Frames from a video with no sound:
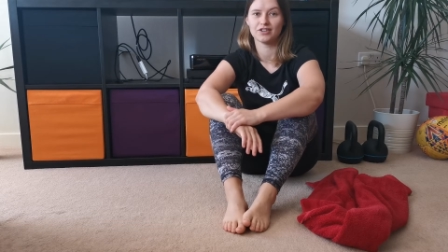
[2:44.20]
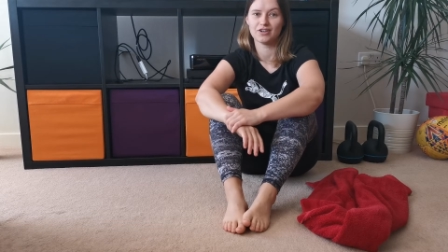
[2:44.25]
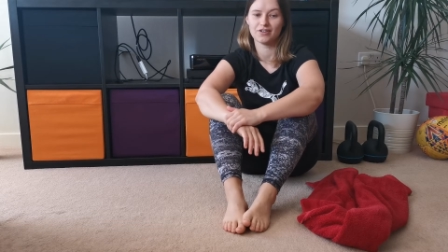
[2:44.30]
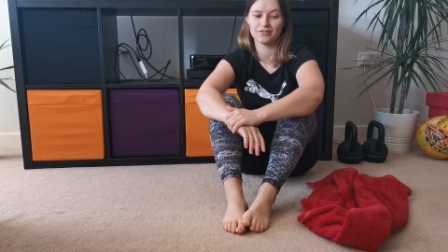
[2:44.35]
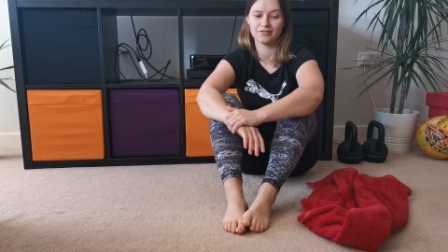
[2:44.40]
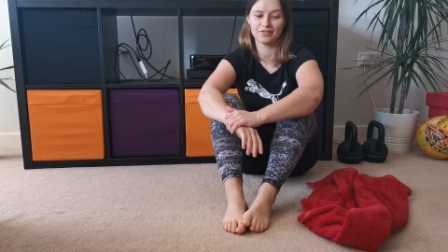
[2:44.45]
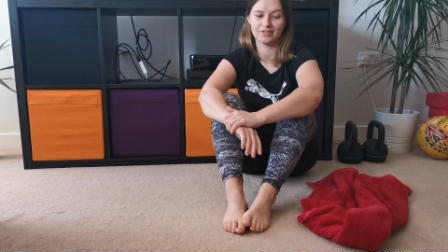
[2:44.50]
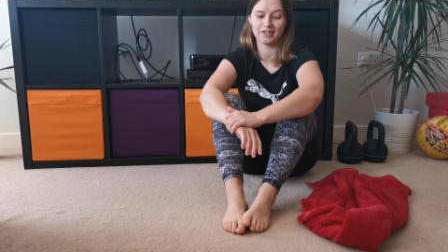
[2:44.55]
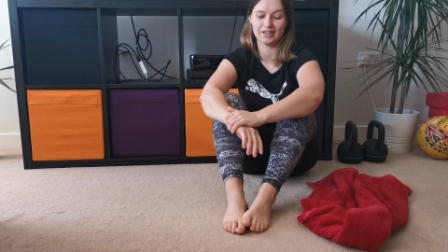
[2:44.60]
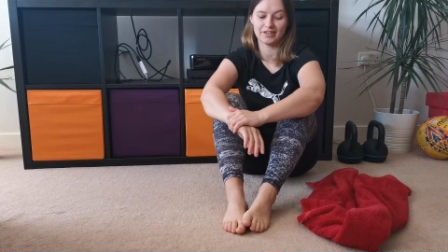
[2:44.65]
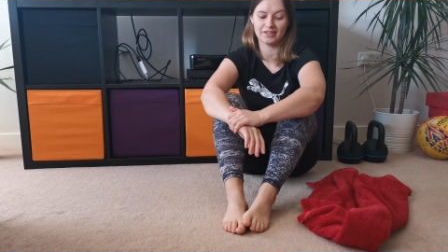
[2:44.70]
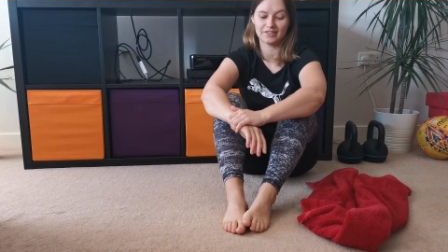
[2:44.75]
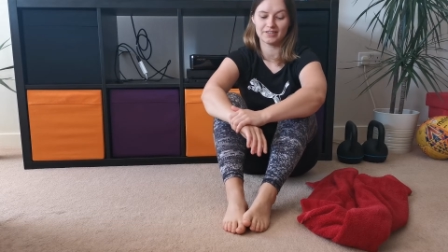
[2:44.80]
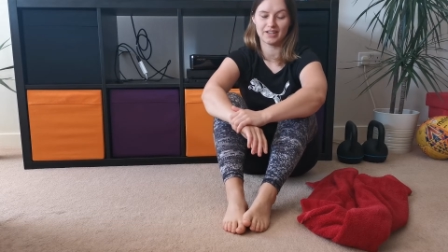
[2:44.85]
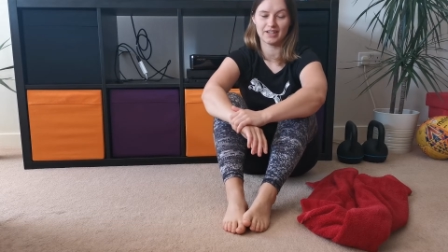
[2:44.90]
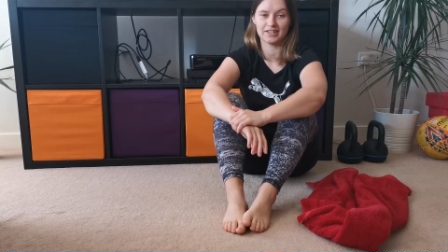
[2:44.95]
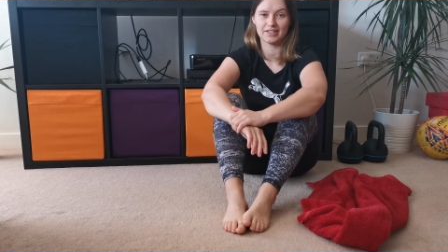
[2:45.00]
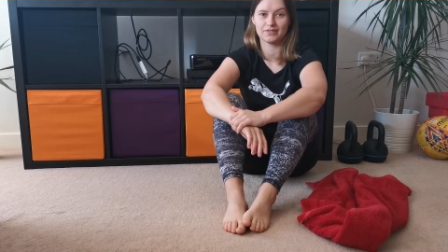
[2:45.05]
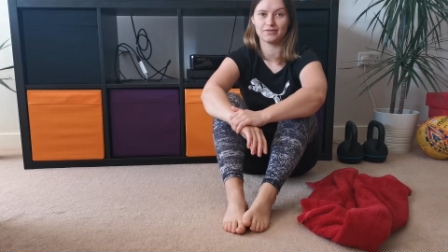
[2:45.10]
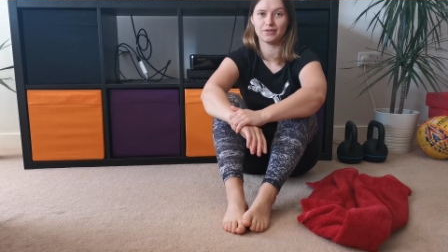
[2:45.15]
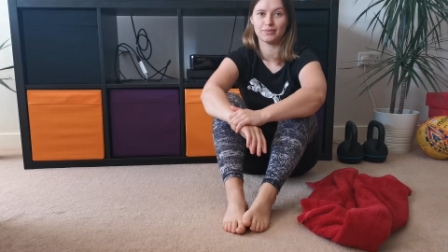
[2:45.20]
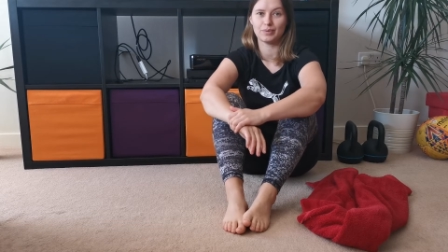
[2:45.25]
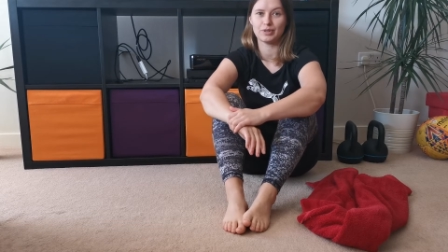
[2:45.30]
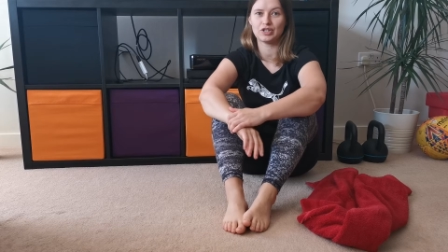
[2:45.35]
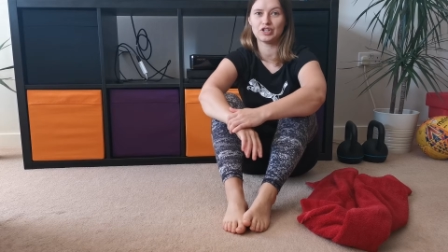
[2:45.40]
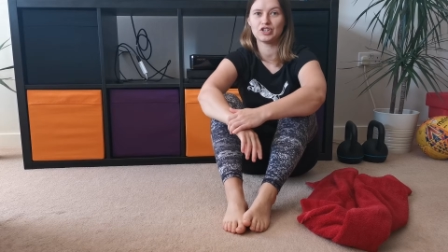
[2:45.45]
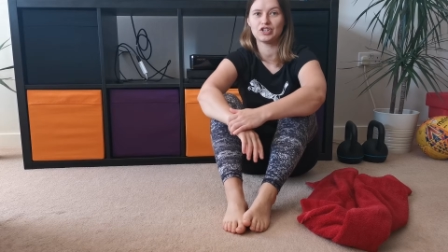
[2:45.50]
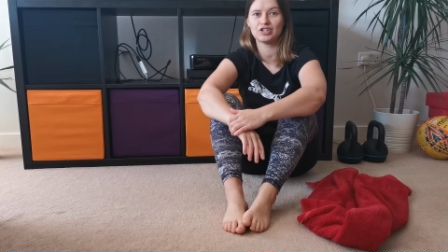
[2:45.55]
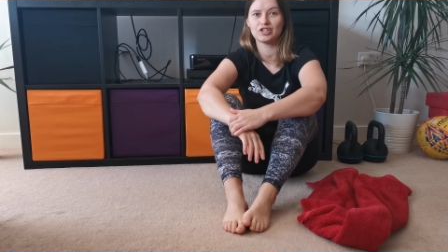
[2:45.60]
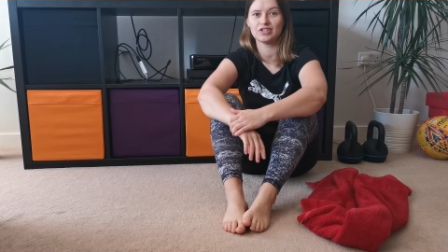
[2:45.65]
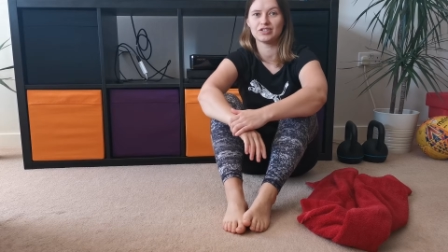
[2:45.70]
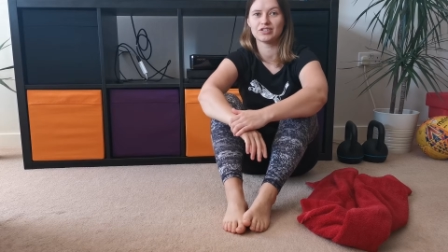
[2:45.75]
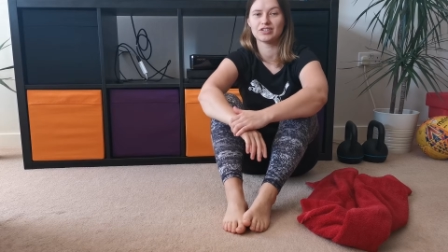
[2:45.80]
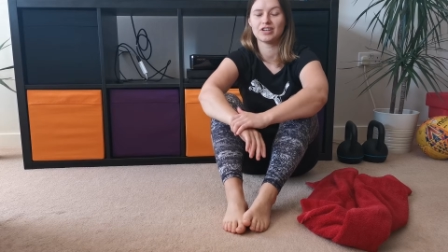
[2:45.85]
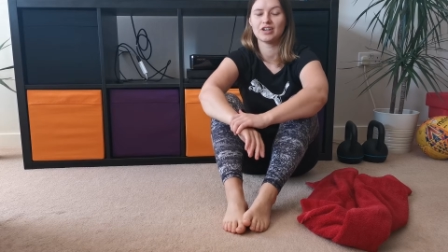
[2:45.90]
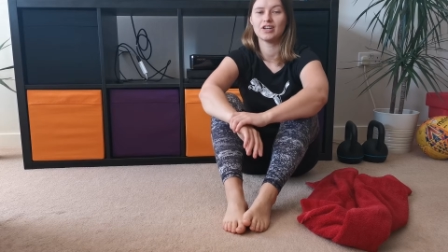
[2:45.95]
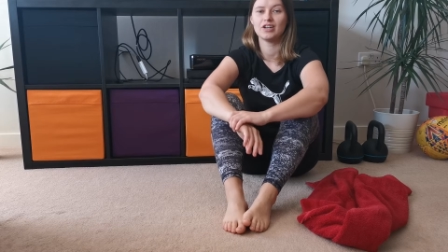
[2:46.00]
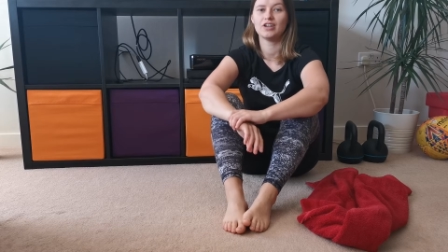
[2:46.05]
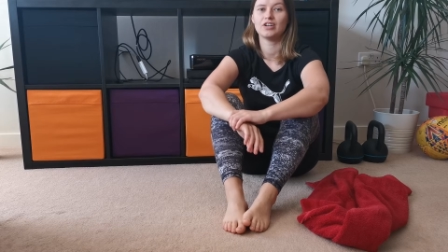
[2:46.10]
of sets and repetitions.